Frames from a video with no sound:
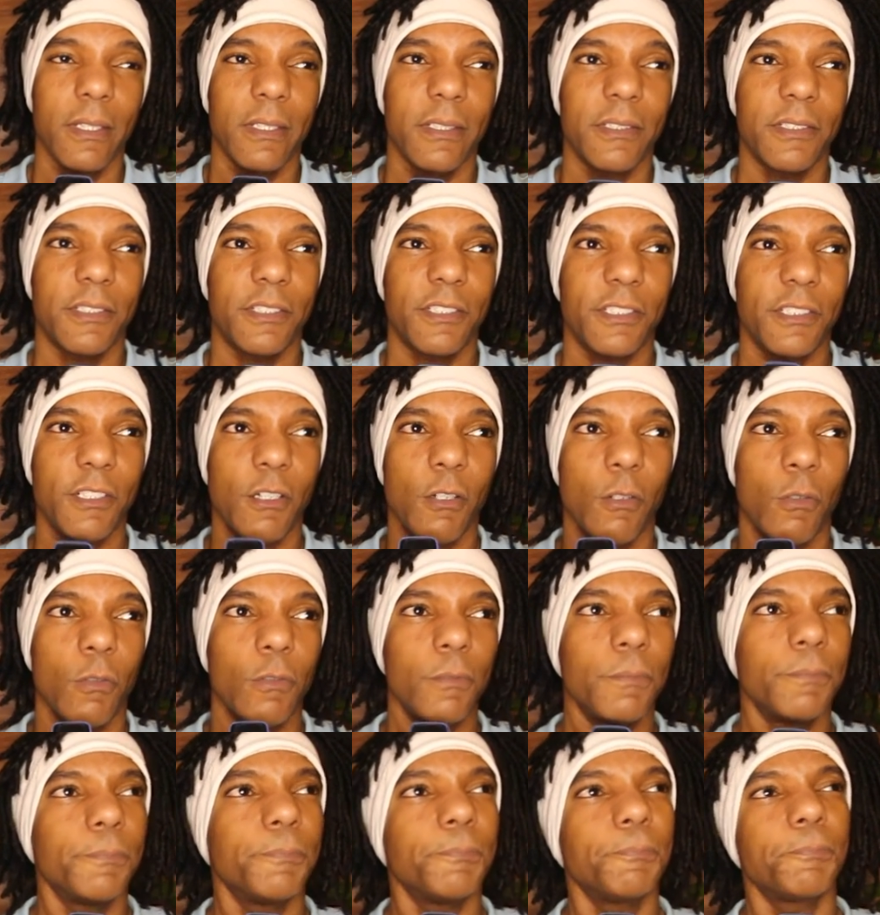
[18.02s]

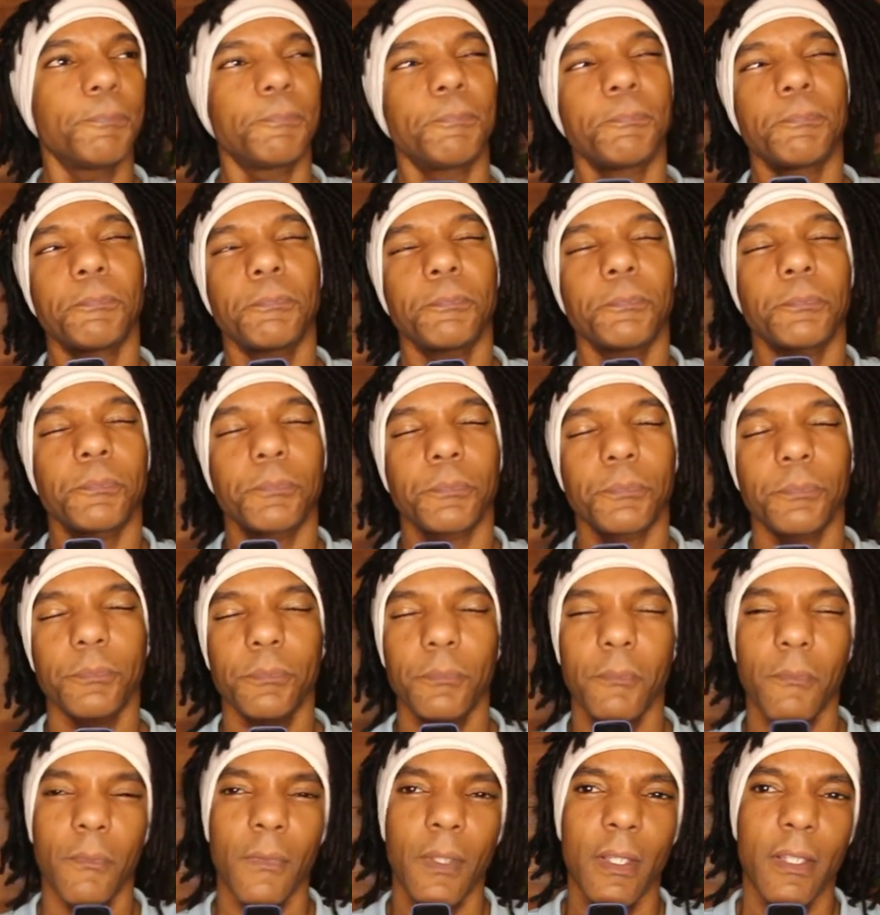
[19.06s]
So,
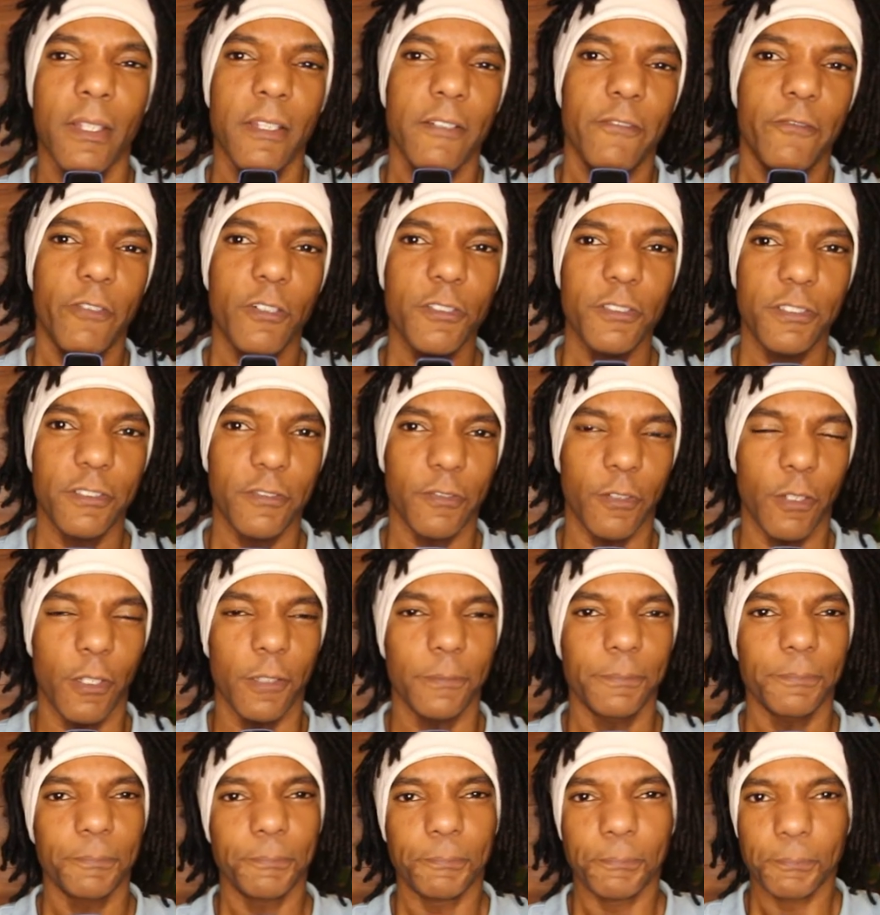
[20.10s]
first of
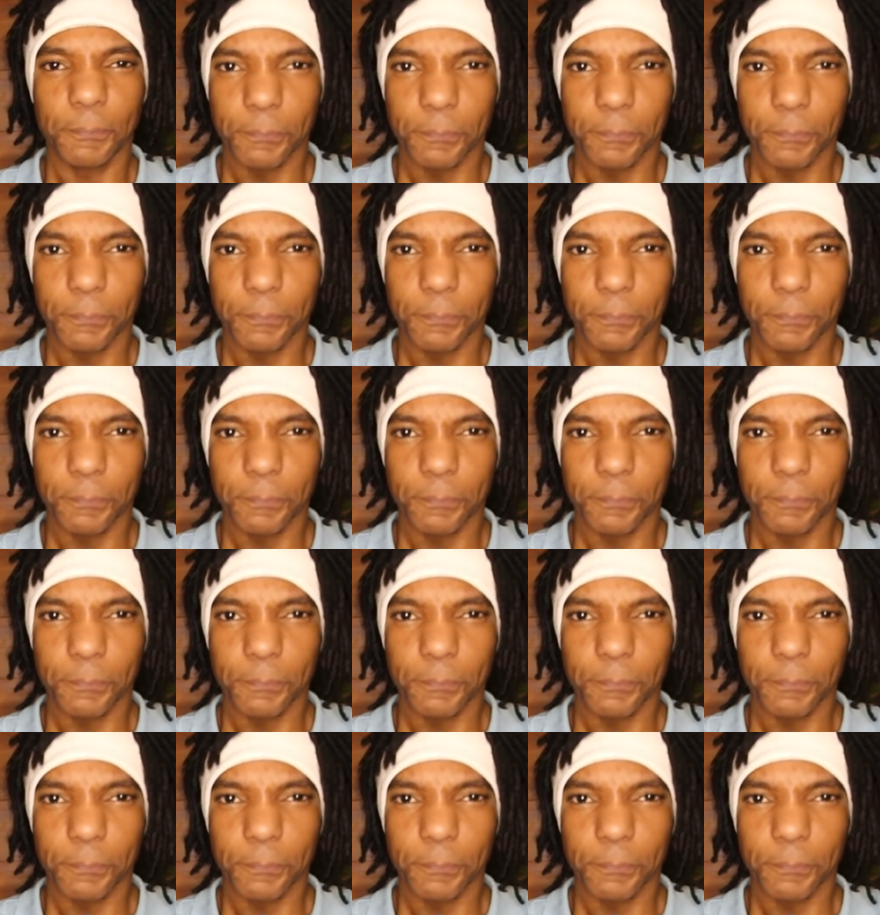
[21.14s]
all,